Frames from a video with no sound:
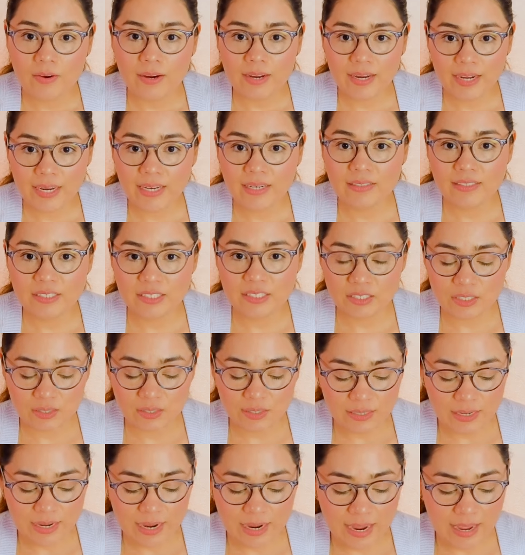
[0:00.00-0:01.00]
Right? So
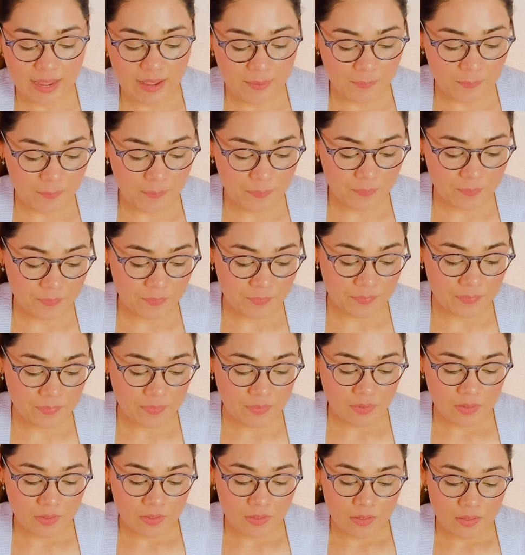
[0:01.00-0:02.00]
yeah,
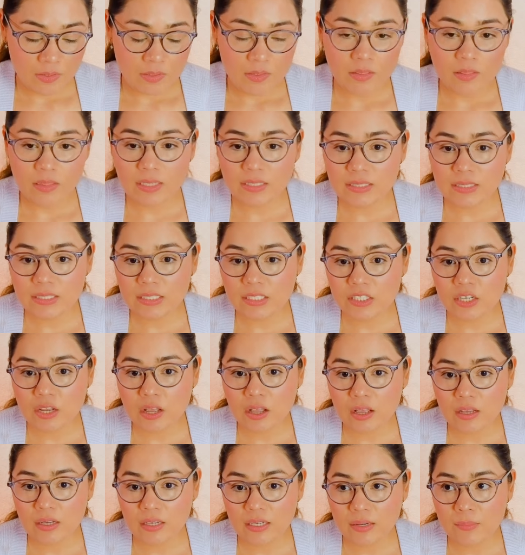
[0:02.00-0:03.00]
this is
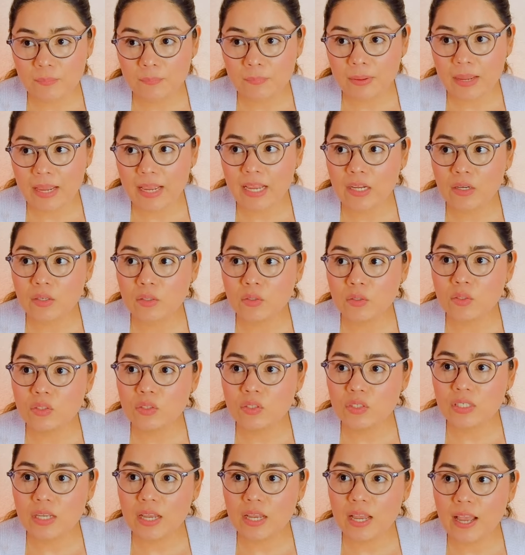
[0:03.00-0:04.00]
talking
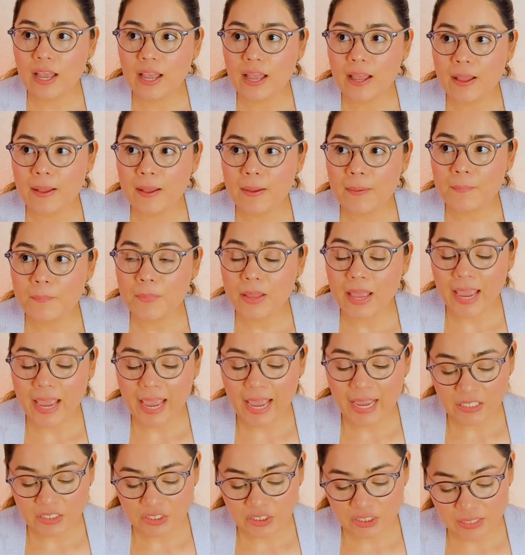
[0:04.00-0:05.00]
about
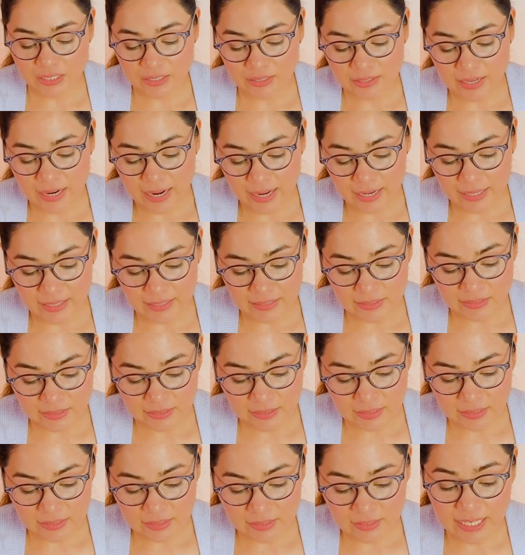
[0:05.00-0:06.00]
action, guys.